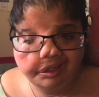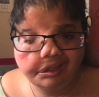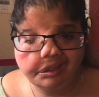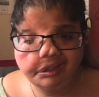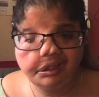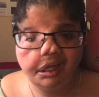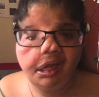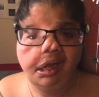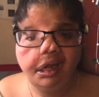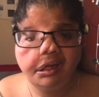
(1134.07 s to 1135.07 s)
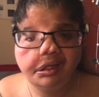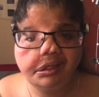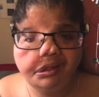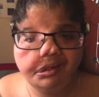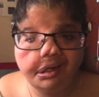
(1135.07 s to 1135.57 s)

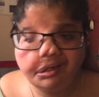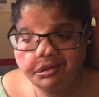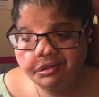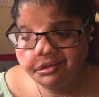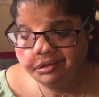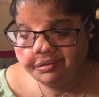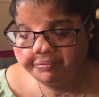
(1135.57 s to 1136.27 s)
He's just